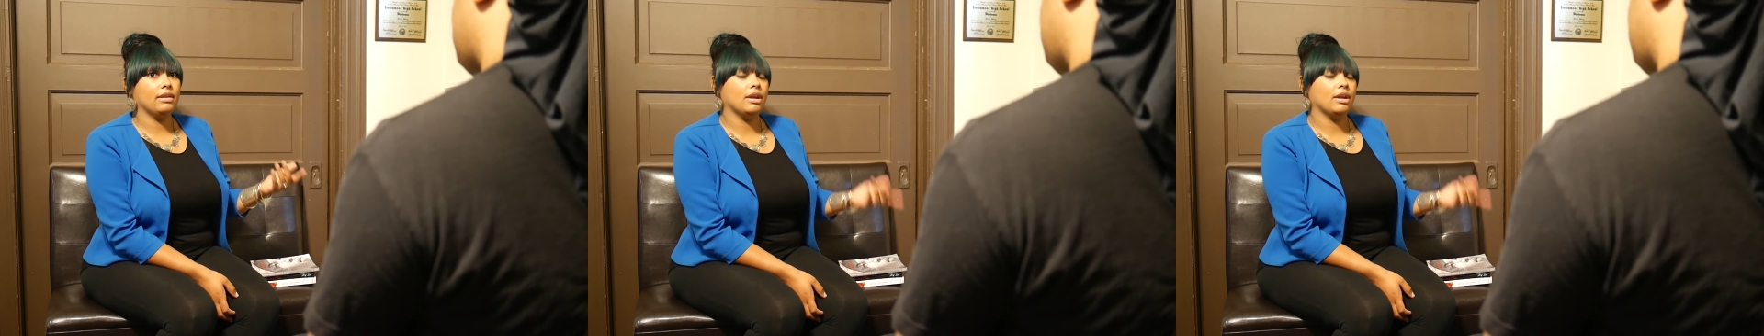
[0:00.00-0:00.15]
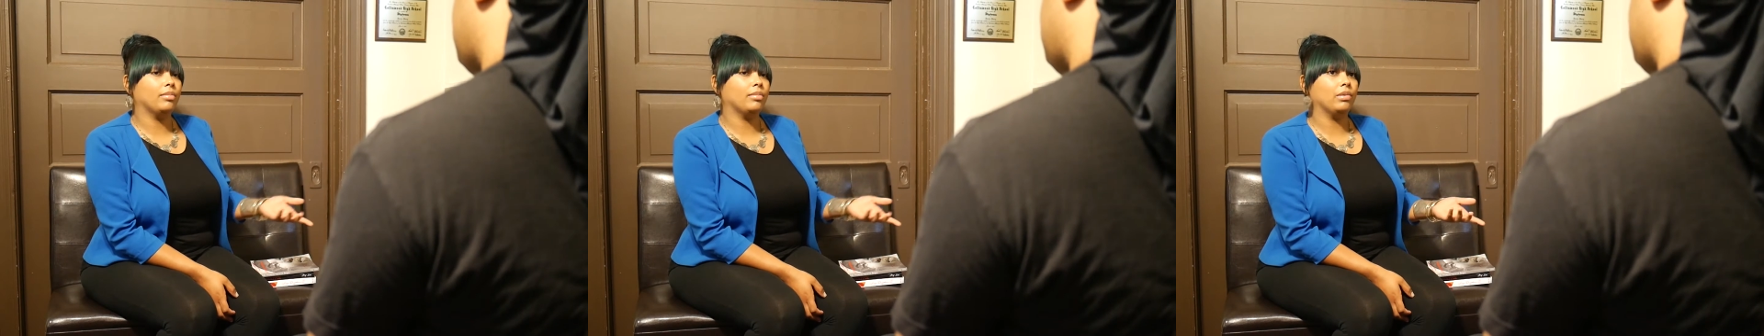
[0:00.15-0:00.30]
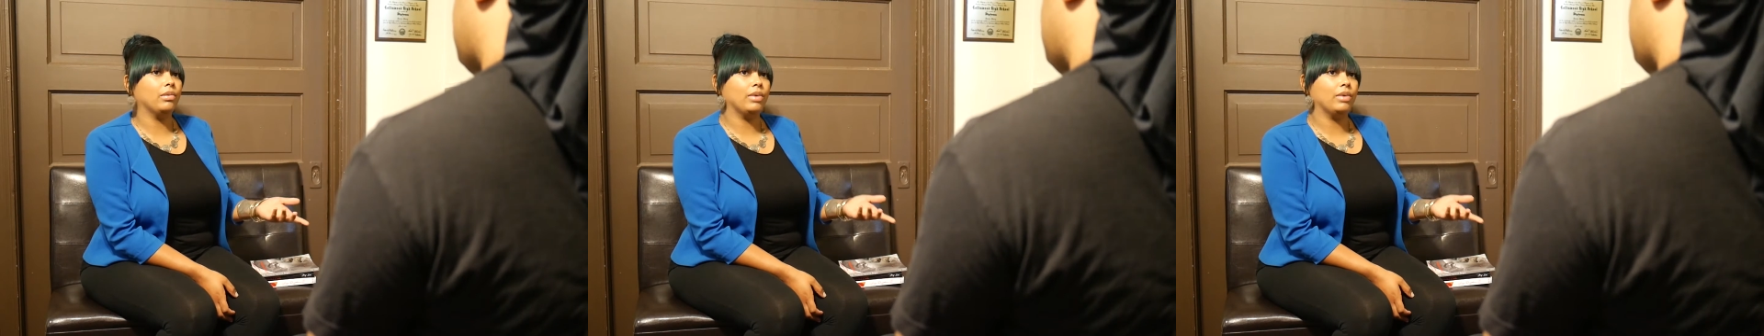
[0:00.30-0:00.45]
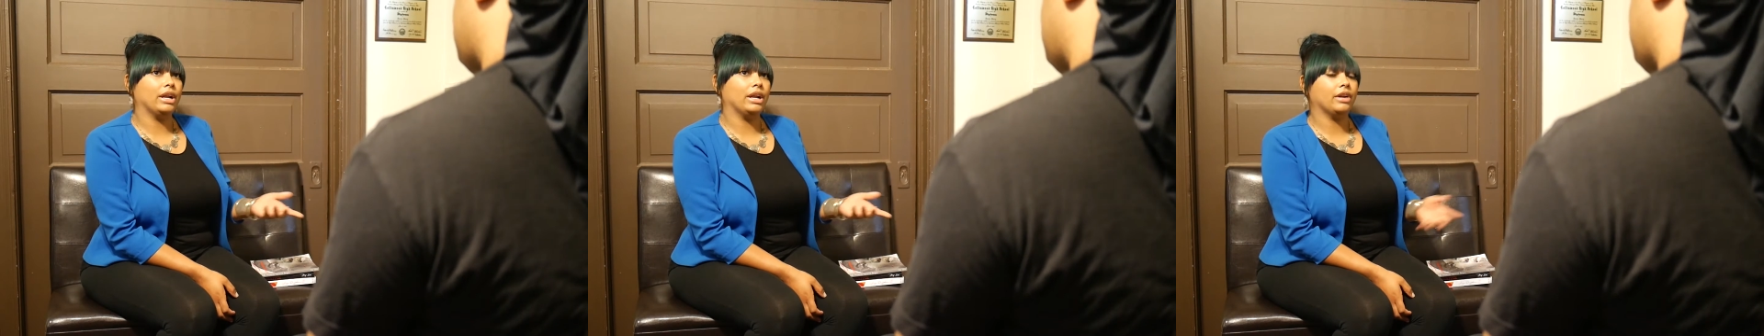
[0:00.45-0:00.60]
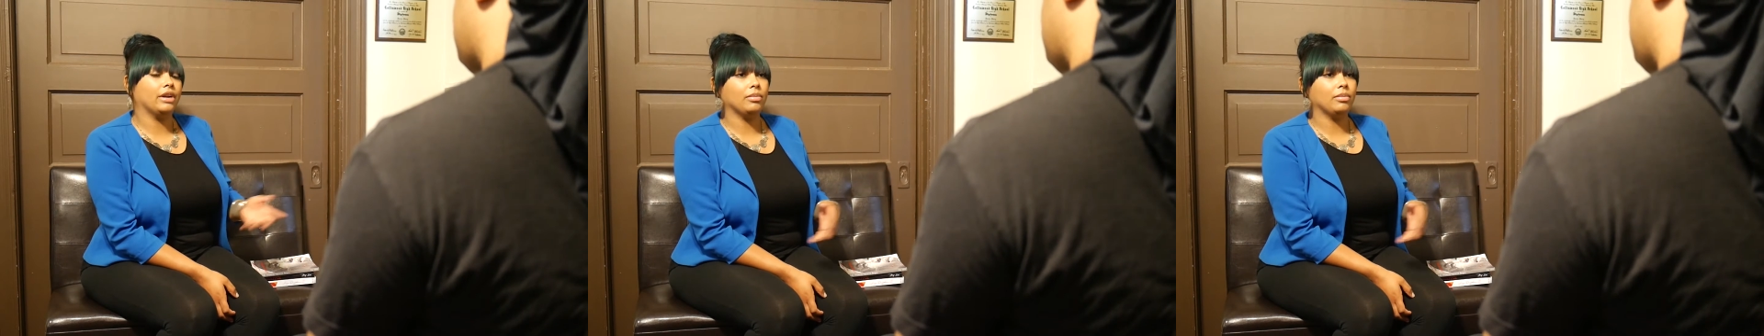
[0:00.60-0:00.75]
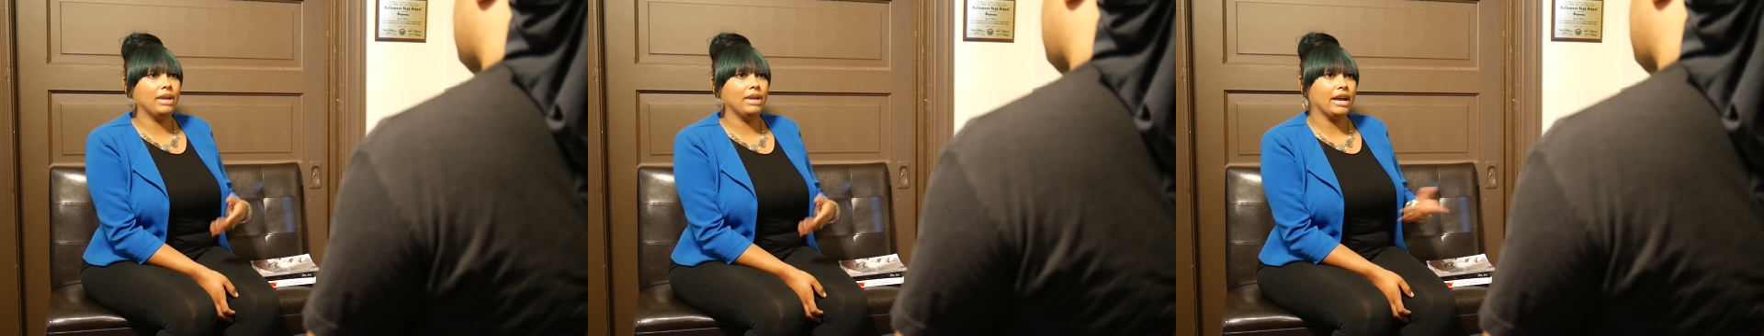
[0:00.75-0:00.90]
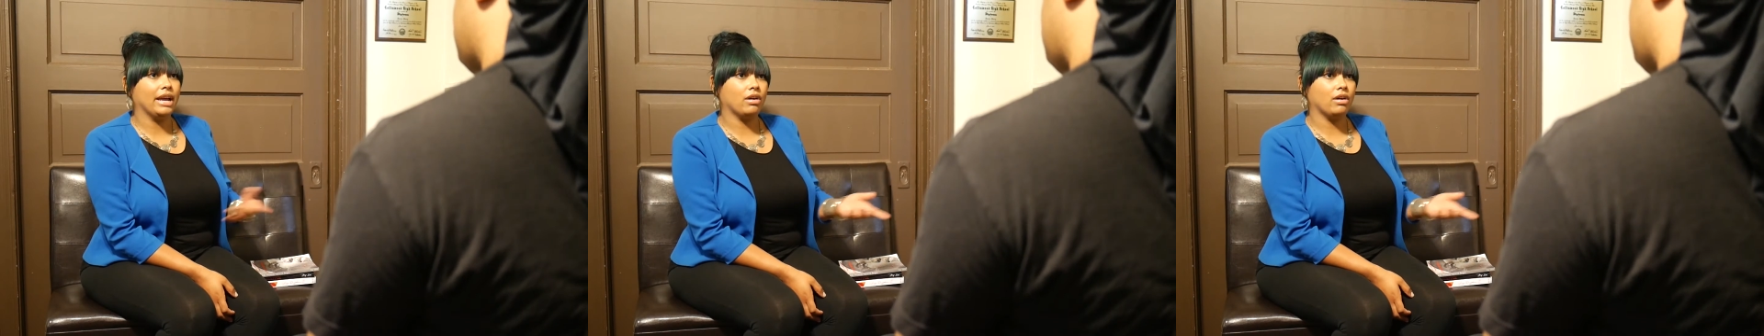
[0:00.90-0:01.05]
#1 under
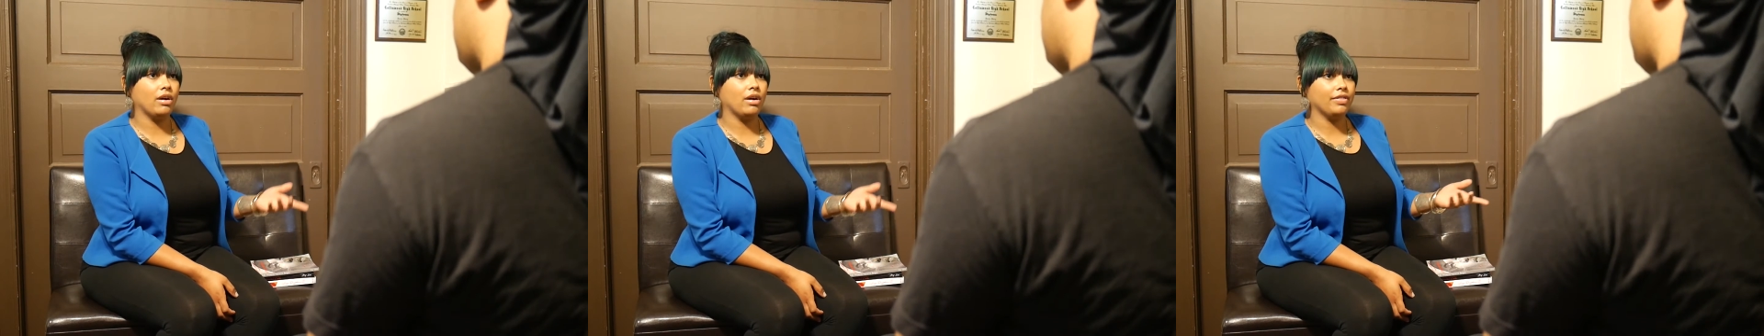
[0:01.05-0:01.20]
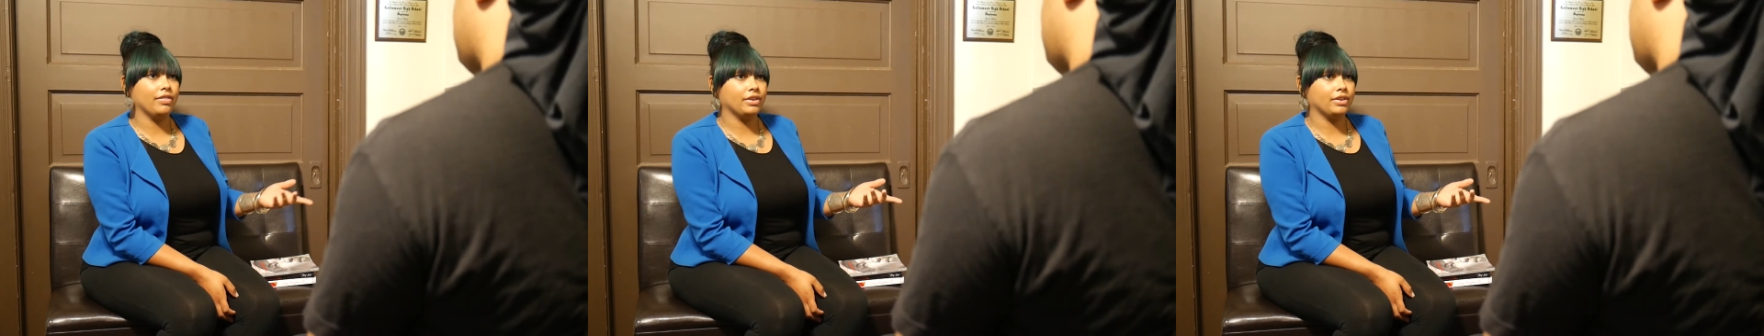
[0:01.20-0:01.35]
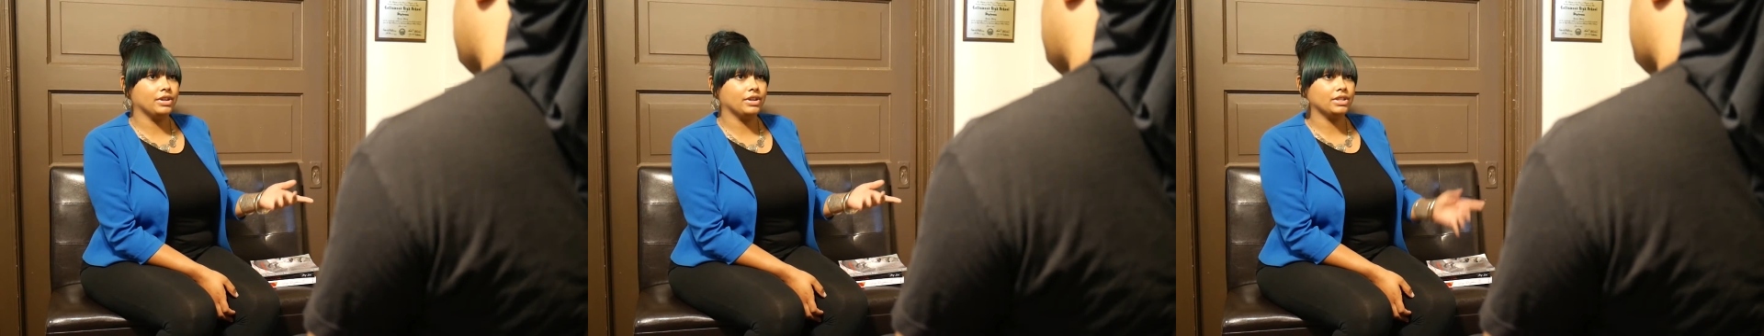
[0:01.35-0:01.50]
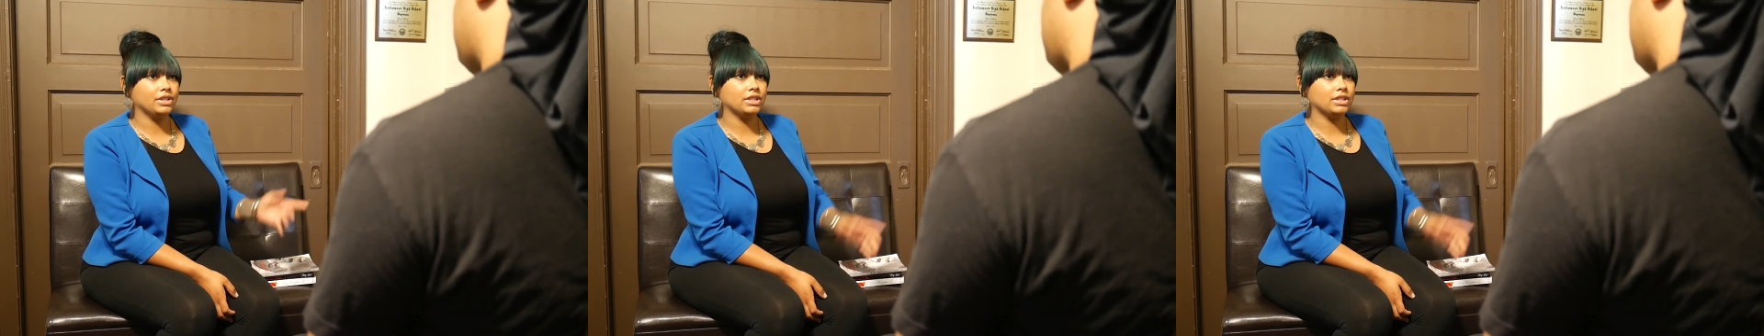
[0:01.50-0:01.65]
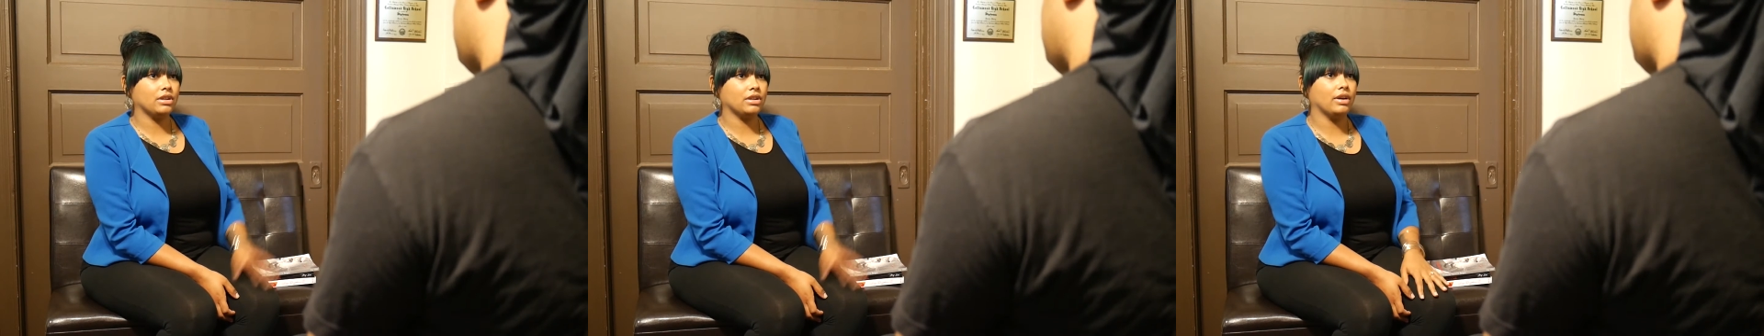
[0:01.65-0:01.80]
Black authors